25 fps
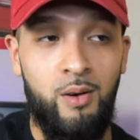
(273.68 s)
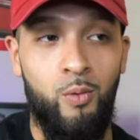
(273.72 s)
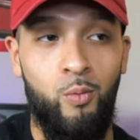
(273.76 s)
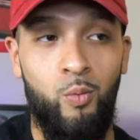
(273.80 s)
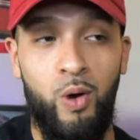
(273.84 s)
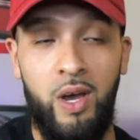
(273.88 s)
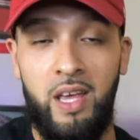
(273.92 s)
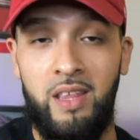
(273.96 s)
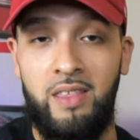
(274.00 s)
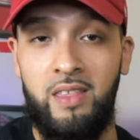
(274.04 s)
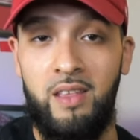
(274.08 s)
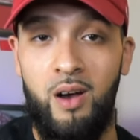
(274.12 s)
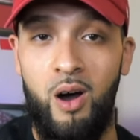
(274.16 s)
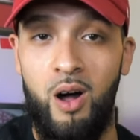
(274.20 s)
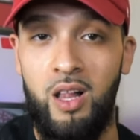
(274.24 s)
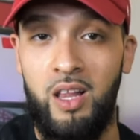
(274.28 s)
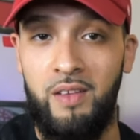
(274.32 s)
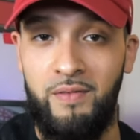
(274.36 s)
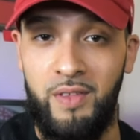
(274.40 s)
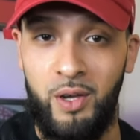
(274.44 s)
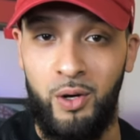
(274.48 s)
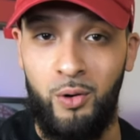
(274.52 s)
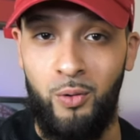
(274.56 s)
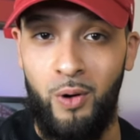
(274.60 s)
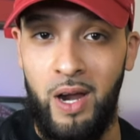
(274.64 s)
with all
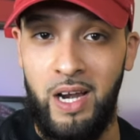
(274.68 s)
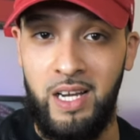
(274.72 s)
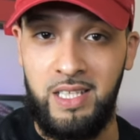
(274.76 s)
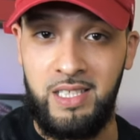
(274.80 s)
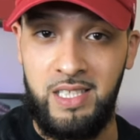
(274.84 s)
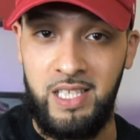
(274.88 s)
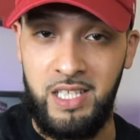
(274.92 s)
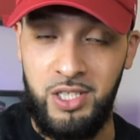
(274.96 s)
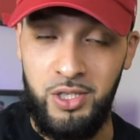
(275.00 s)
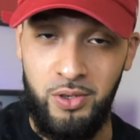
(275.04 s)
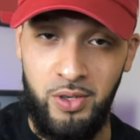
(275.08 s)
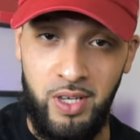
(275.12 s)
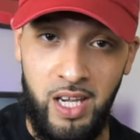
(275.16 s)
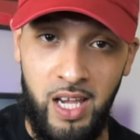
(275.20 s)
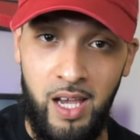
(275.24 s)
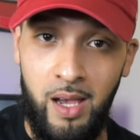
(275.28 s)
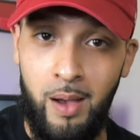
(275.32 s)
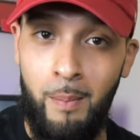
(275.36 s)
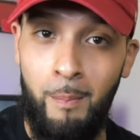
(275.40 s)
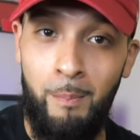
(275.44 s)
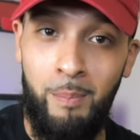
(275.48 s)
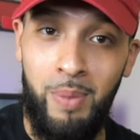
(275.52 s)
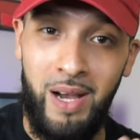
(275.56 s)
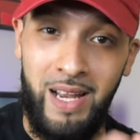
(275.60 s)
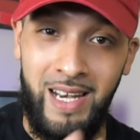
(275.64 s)
of the credits that you
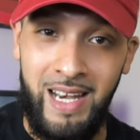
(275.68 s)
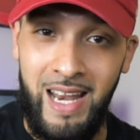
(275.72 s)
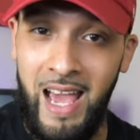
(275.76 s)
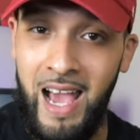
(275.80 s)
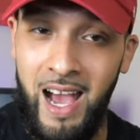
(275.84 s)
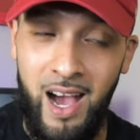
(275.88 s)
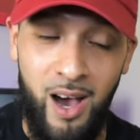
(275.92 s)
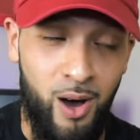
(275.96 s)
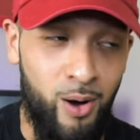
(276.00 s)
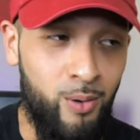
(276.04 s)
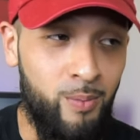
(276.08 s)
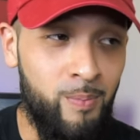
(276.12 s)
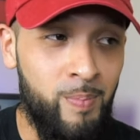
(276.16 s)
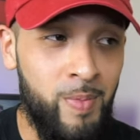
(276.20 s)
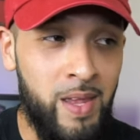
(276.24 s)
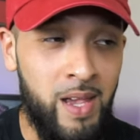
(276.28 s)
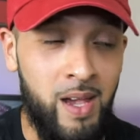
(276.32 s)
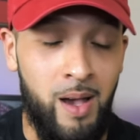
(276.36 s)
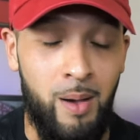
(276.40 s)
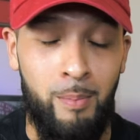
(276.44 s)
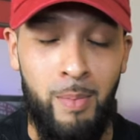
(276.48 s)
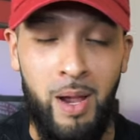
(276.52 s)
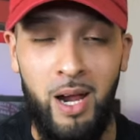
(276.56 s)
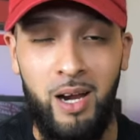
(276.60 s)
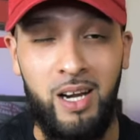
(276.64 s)
get. But now
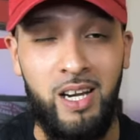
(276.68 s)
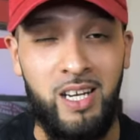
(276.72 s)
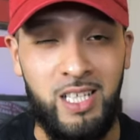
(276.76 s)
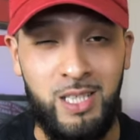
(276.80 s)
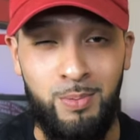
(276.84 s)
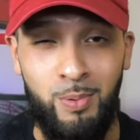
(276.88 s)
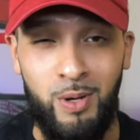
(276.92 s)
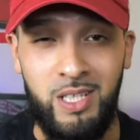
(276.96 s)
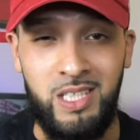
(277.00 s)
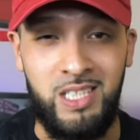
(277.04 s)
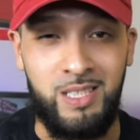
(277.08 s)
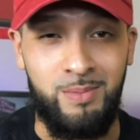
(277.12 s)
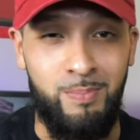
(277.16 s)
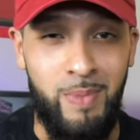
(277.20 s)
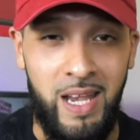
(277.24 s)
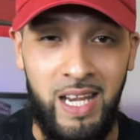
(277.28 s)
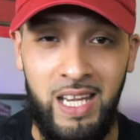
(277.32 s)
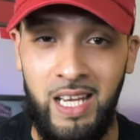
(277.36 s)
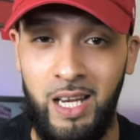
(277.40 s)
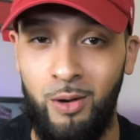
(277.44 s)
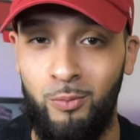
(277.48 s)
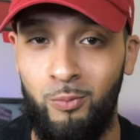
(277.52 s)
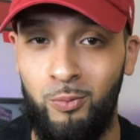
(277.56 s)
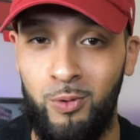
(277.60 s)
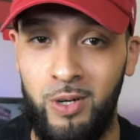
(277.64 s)
American Express is
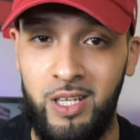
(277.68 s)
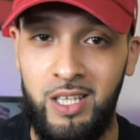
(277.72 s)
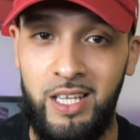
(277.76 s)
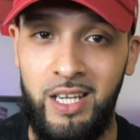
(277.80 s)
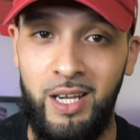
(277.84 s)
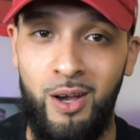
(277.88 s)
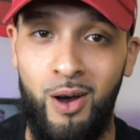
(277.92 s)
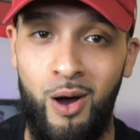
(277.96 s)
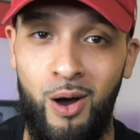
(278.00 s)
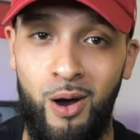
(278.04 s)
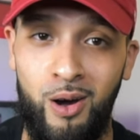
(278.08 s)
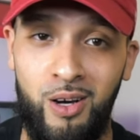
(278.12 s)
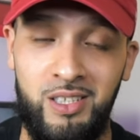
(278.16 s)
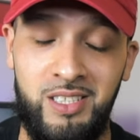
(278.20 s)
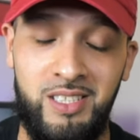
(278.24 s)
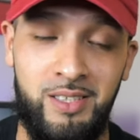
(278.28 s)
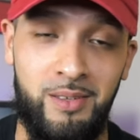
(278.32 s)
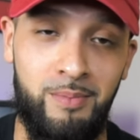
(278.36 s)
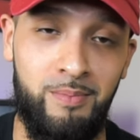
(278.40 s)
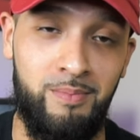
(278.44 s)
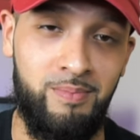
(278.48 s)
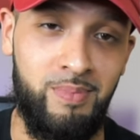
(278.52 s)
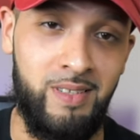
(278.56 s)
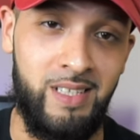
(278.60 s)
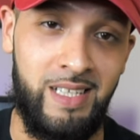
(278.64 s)
making it really hard
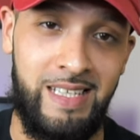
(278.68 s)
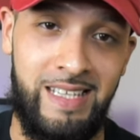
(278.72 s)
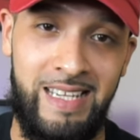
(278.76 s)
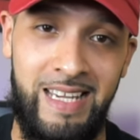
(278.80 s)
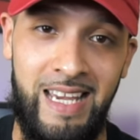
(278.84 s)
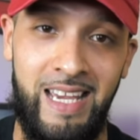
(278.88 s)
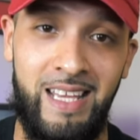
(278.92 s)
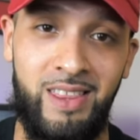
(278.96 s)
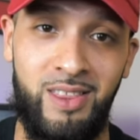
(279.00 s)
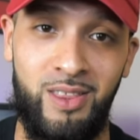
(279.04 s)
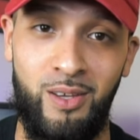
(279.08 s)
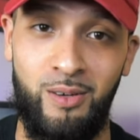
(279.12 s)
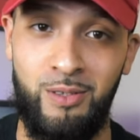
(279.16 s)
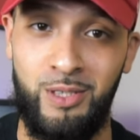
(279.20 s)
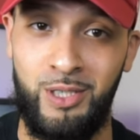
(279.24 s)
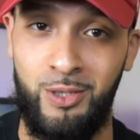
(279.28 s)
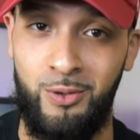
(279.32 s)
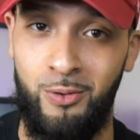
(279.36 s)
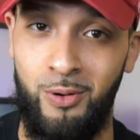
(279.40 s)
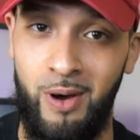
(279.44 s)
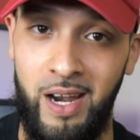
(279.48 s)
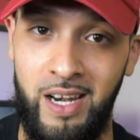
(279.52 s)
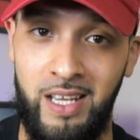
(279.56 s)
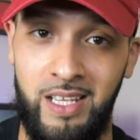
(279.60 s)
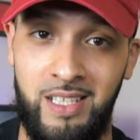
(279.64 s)
to get those
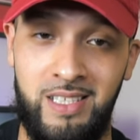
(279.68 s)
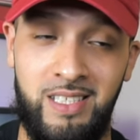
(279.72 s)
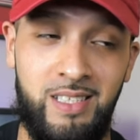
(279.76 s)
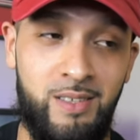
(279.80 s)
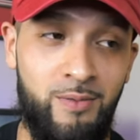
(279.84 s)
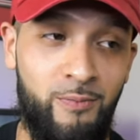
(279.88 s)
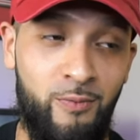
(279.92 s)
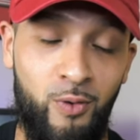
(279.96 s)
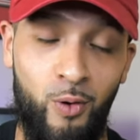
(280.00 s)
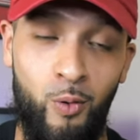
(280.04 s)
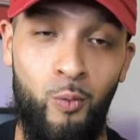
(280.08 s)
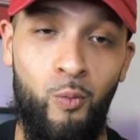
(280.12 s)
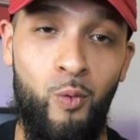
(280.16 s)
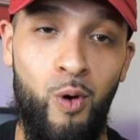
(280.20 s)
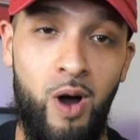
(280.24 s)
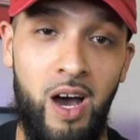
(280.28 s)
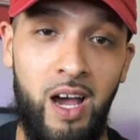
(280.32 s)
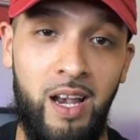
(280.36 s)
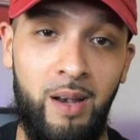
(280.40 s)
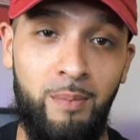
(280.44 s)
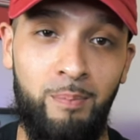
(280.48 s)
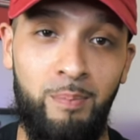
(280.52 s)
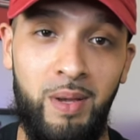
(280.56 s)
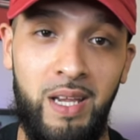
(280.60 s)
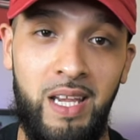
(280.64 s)
credits. For
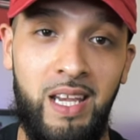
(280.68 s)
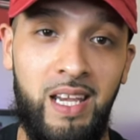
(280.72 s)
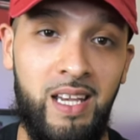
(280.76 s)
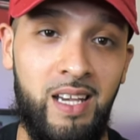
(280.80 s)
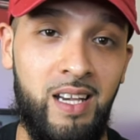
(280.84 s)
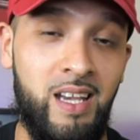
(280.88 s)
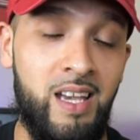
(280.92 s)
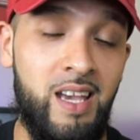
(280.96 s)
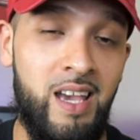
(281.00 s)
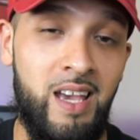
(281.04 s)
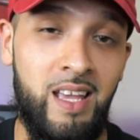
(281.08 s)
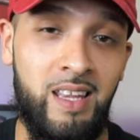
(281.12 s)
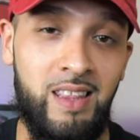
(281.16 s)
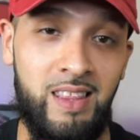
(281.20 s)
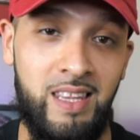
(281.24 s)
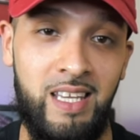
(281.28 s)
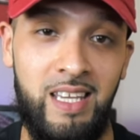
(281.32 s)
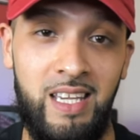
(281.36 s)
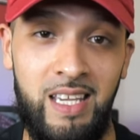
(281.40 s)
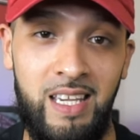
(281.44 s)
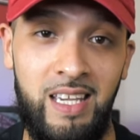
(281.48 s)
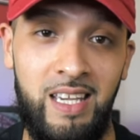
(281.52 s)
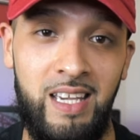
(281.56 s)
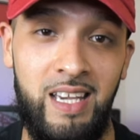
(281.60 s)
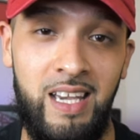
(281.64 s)
one, being
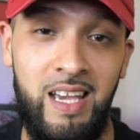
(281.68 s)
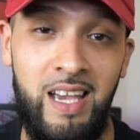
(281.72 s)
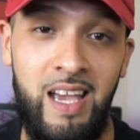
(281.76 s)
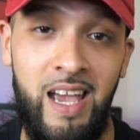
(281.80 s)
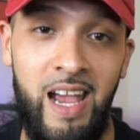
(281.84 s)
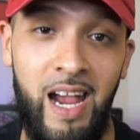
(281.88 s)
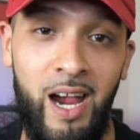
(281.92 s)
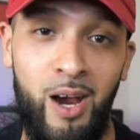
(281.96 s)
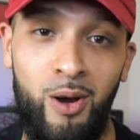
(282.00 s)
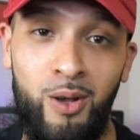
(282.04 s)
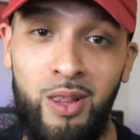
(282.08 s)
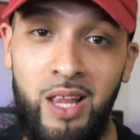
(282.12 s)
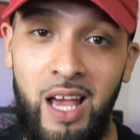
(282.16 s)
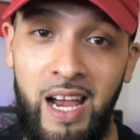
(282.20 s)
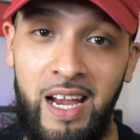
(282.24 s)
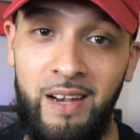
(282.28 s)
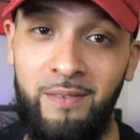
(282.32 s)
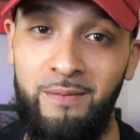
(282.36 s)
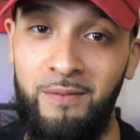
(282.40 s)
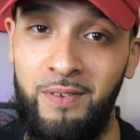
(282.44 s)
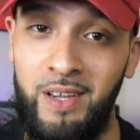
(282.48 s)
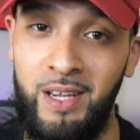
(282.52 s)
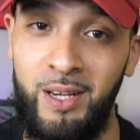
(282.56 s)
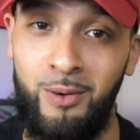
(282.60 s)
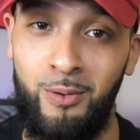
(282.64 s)
the
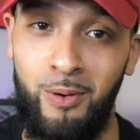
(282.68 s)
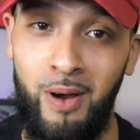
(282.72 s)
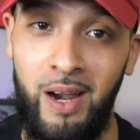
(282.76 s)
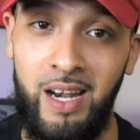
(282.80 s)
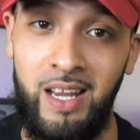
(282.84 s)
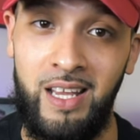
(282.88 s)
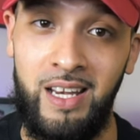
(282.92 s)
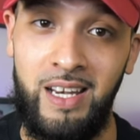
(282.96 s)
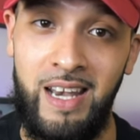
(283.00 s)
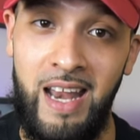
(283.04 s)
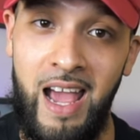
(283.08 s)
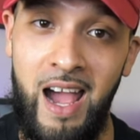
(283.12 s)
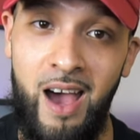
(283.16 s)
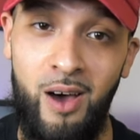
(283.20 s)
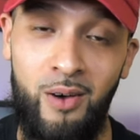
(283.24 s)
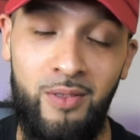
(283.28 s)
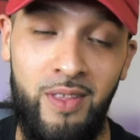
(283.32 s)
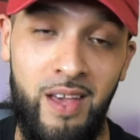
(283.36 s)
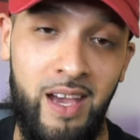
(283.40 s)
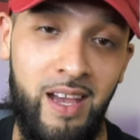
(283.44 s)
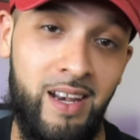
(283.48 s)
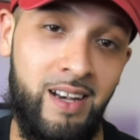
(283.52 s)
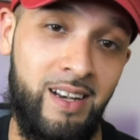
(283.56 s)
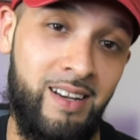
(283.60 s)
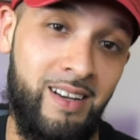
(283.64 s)
airline fee credit, now
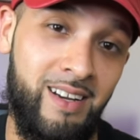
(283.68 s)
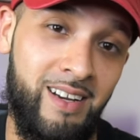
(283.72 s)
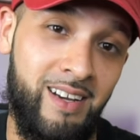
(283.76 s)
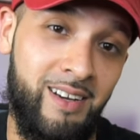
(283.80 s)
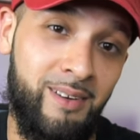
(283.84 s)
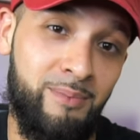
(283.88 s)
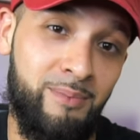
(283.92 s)
that